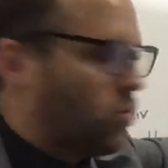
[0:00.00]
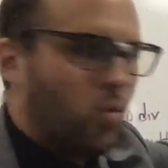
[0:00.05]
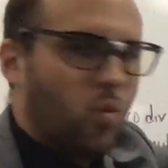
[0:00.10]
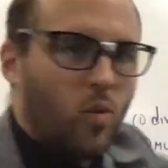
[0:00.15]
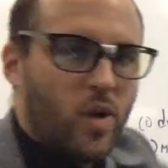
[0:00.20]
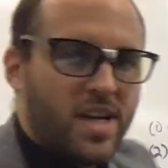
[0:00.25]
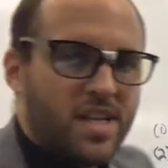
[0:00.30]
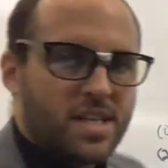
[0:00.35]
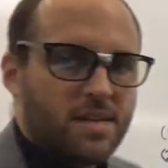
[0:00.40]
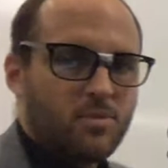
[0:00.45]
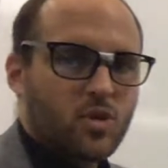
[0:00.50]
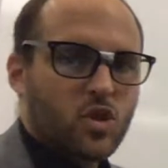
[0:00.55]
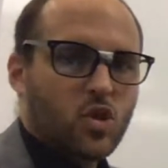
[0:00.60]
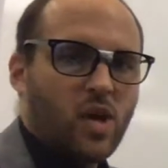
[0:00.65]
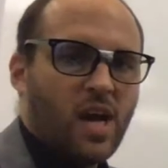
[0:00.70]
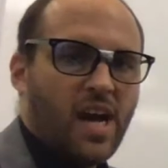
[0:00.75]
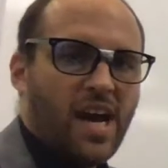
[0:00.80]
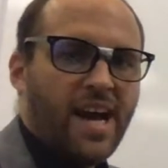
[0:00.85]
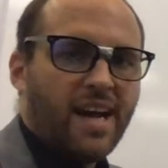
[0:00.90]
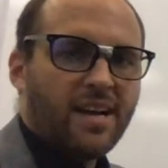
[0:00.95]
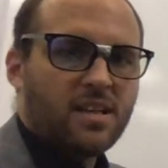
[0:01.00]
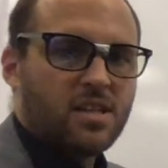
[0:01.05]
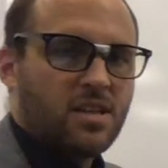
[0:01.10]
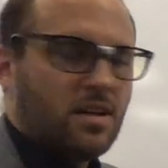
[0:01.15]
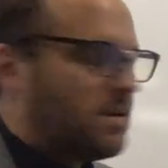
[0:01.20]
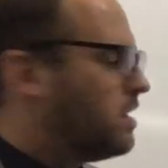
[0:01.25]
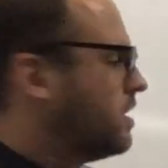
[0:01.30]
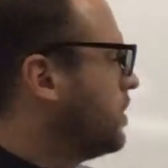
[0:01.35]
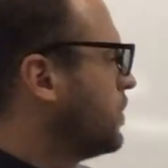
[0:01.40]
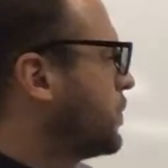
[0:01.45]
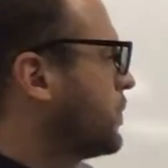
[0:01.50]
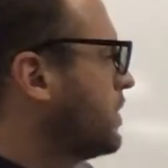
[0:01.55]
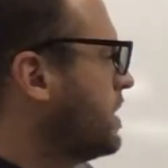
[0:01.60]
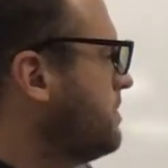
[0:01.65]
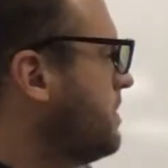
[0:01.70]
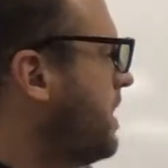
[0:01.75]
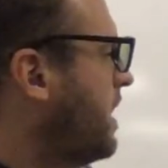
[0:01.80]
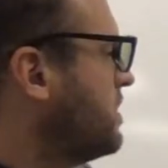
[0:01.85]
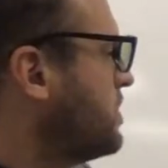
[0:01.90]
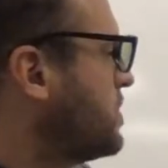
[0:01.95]
We subtract. 3
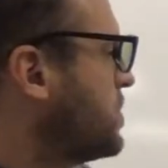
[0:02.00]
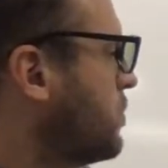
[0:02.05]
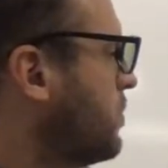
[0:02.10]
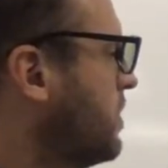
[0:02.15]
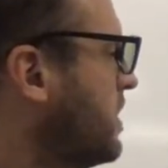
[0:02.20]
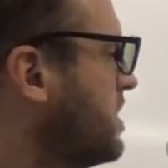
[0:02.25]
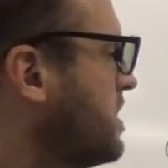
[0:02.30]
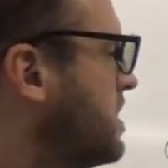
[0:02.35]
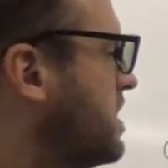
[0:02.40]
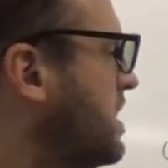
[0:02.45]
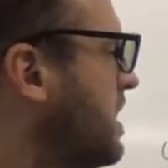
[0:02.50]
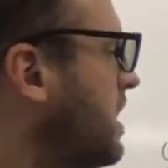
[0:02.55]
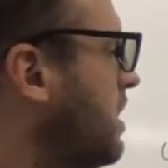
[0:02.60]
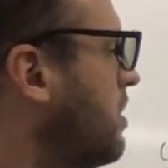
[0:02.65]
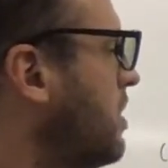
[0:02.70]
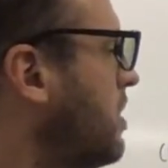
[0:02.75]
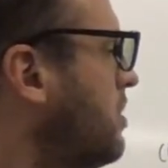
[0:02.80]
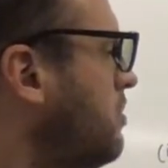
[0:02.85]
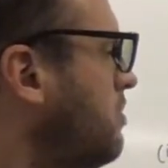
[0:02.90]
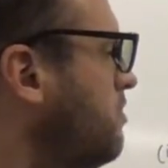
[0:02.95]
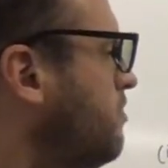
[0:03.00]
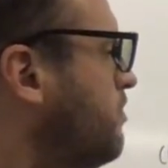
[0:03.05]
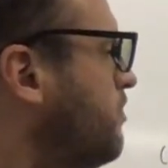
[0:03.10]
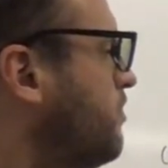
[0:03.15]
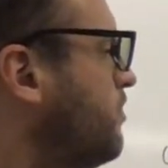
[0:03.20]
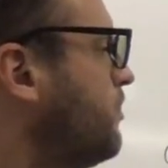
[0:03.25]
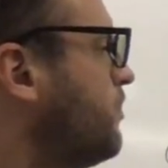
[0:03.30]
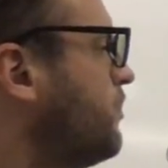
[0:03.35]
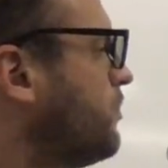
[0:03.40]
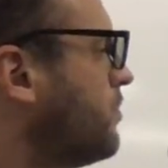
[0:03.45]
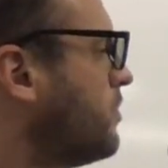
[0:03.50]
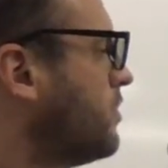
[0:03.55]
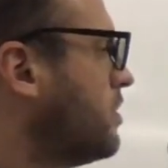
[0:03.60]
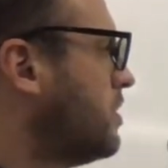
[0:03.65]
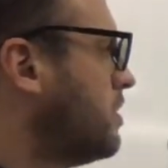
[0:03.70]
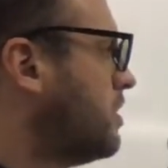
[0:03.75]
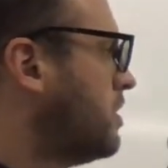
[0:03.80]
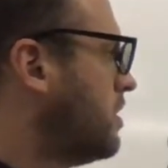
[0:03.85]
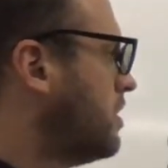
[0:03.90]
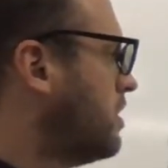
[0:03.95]
minus 3 is 0.
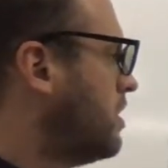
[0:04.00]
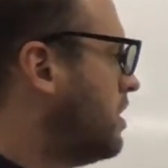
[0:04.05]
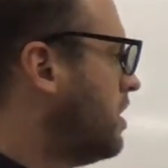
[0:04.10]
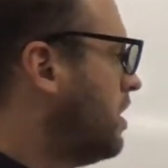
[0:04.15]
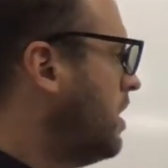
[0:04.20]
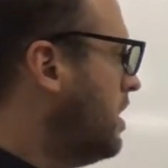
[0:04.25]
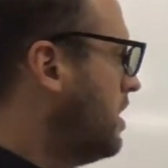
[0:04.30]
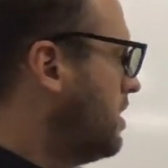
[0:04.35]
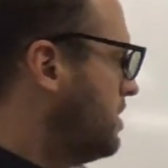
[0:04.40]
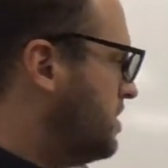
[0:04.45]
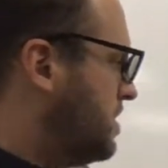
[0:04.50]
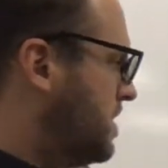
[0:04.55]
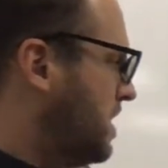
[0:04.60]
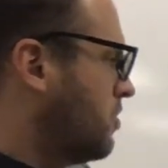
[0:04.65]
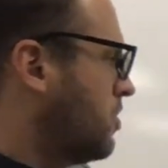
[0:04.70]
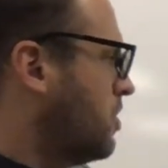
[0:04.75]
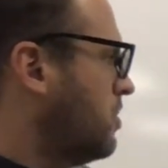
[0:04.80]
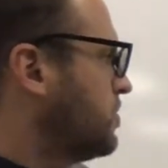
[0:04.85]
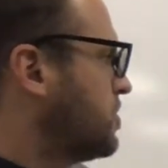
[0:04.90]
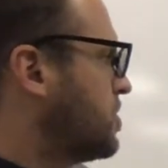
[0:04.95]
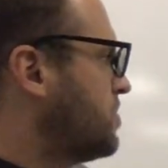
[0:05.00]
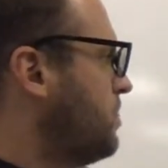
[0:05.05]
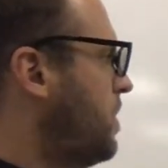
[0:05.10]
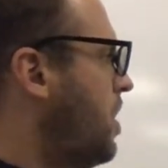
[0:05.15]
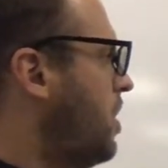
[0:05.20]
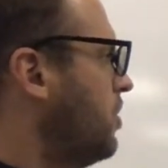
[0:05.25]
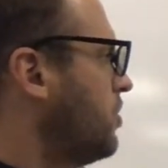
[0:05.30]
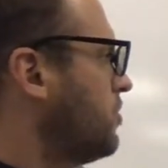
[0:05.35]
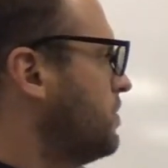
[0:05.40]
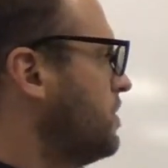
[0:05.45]
0 is smaller